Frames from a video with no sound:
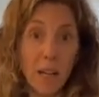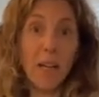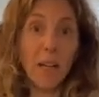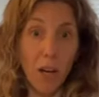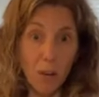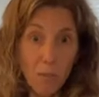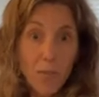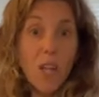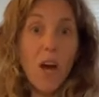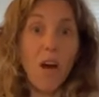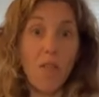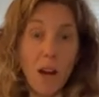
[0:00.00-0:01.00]
you know,
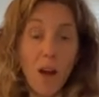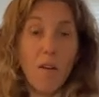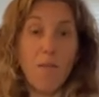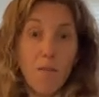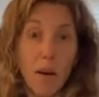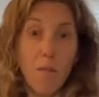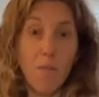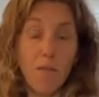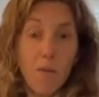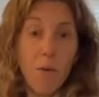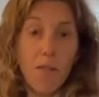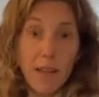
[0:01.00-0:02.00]
turn their life around
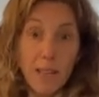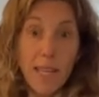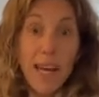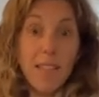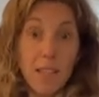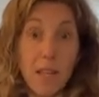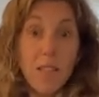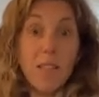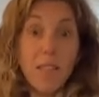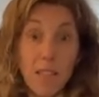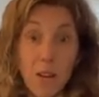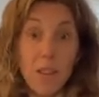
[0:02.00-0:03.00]
before things
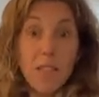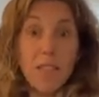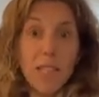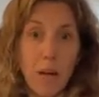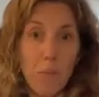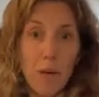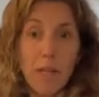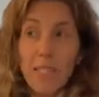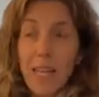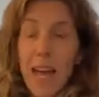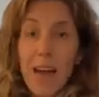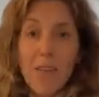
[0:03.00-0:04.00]
starting to get pretty
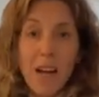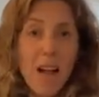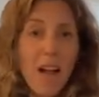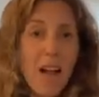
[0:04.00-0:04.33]
scary.